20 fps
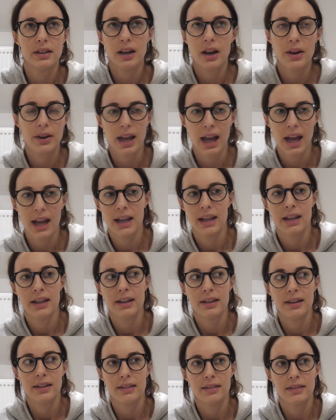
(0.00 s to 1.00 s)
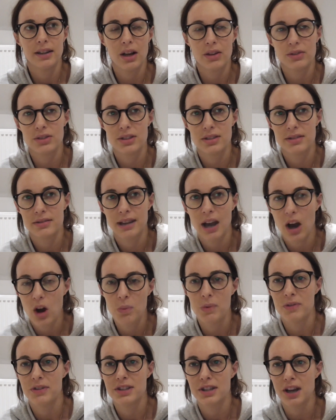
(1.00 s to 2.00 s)
okay, I'll just get
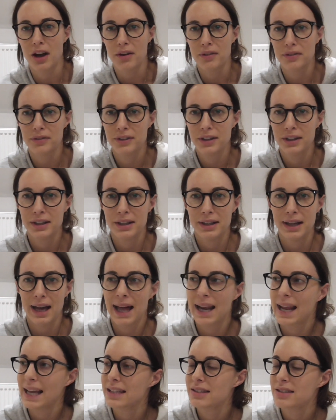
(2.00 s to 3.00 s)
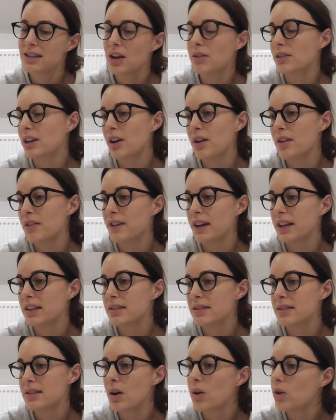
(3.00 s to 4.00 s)
on with stuff. And I don't know if
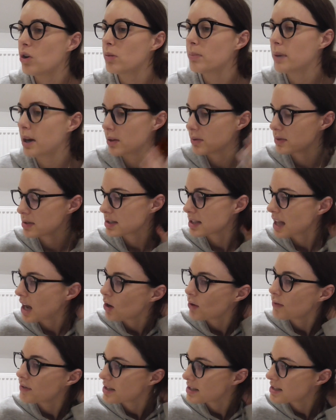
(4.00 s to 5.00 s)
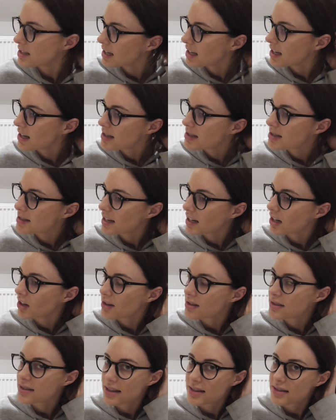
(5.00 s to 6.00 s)
it's the hormones that obviously are still in
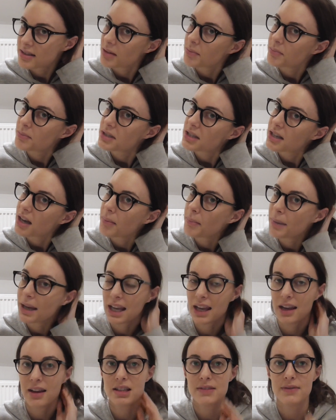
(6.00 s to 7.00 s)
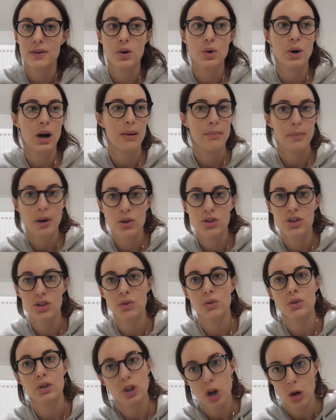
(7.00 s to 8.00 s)
our systems that are making us feel quite
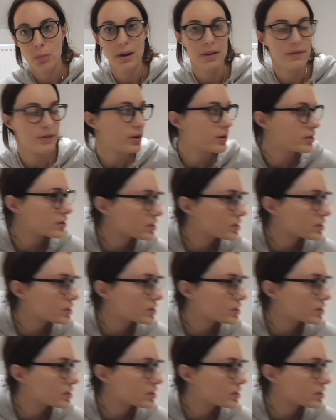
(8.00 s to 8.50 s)
emotional. God, my phone